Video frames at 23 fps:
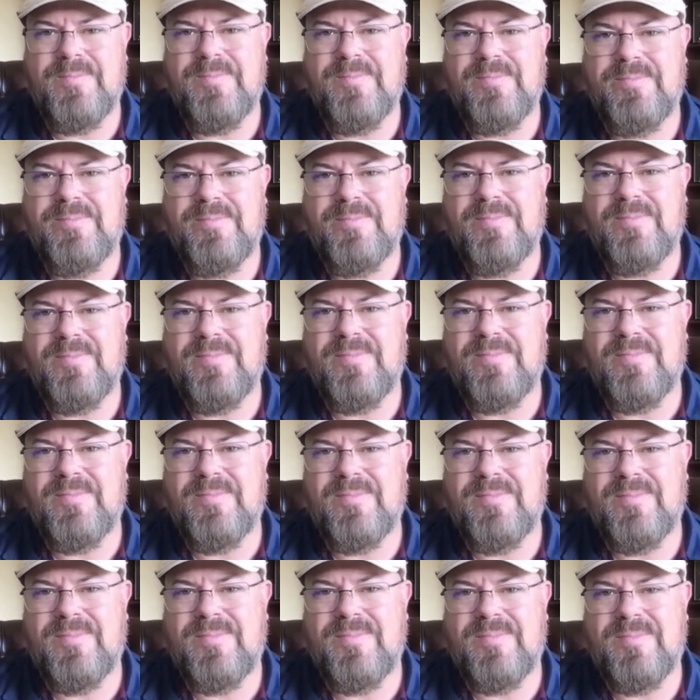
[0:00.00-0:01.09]

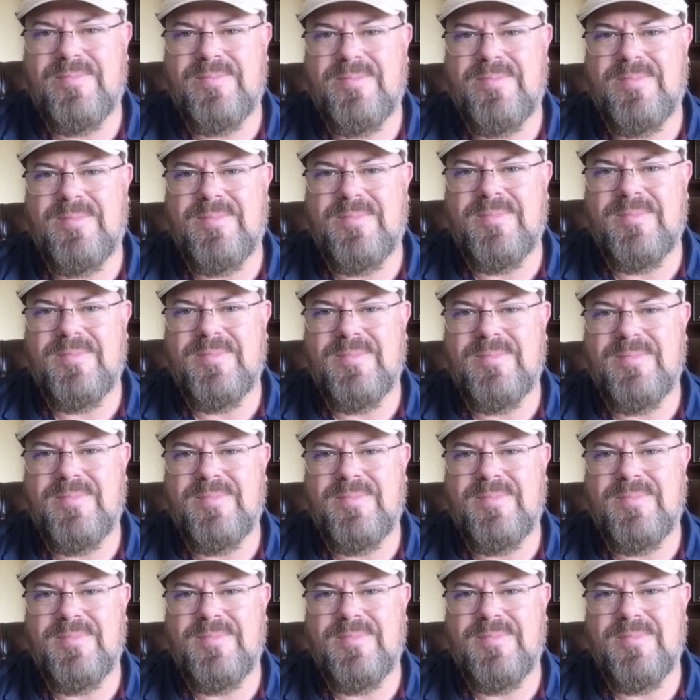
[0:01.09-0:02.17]

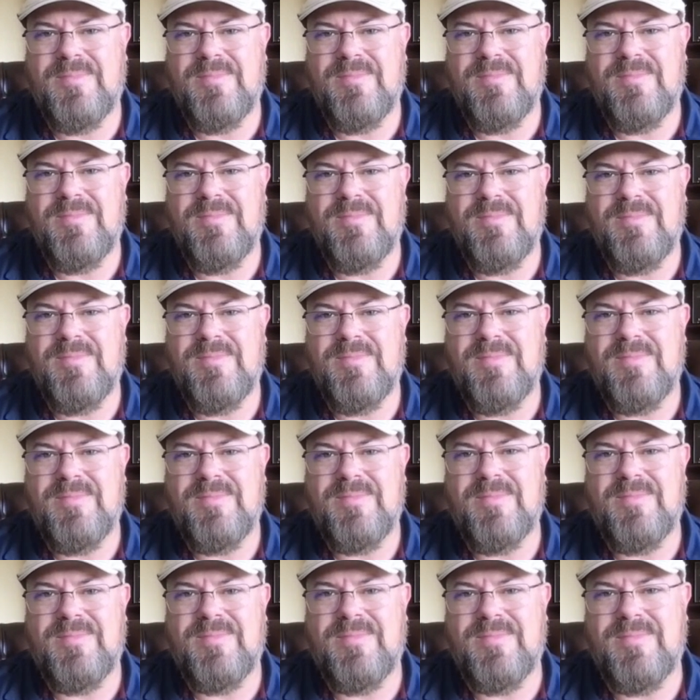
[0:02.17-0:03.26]

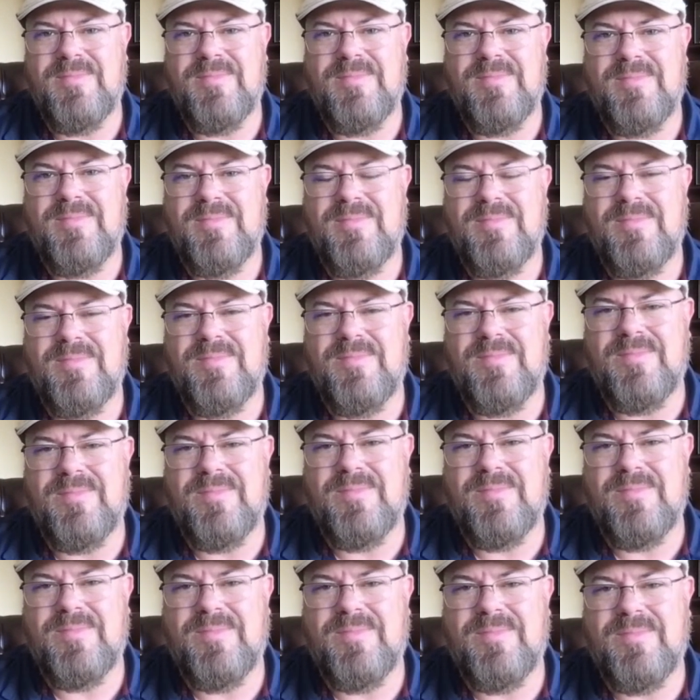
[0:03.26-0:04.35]

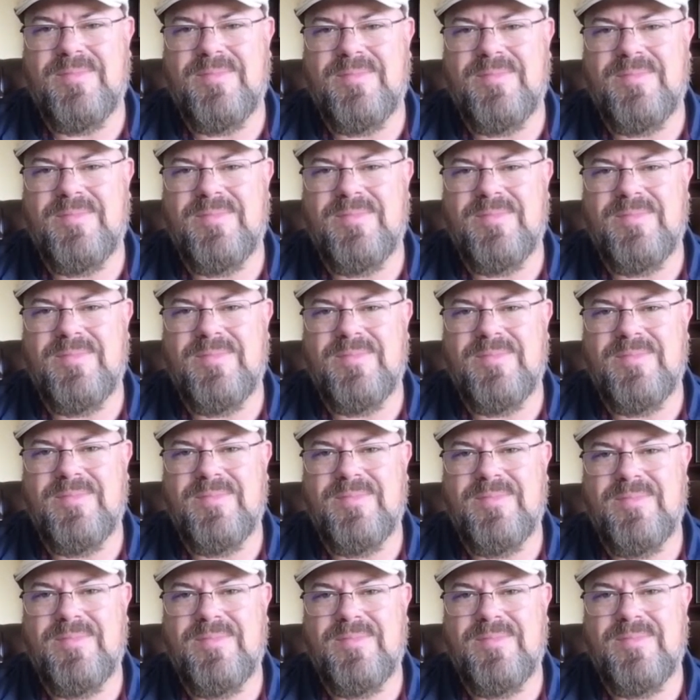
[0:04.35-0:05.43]

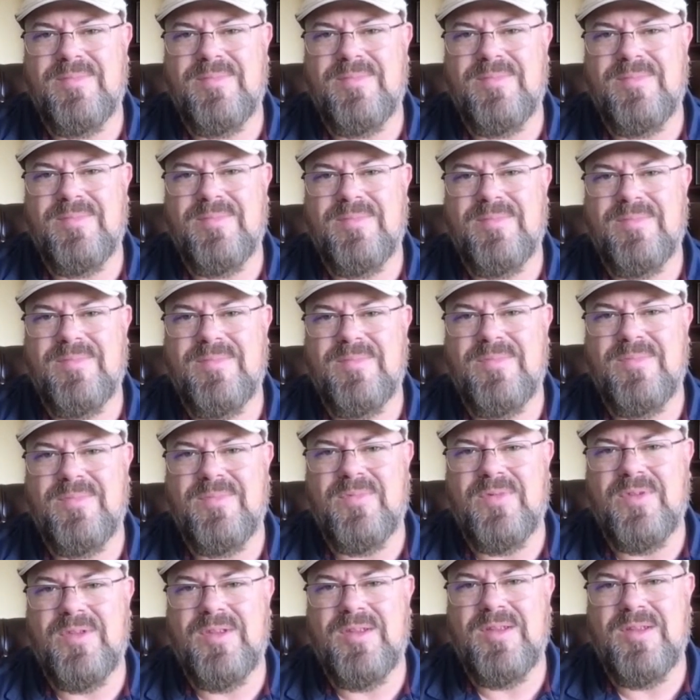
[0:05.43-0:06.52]
(not speaking)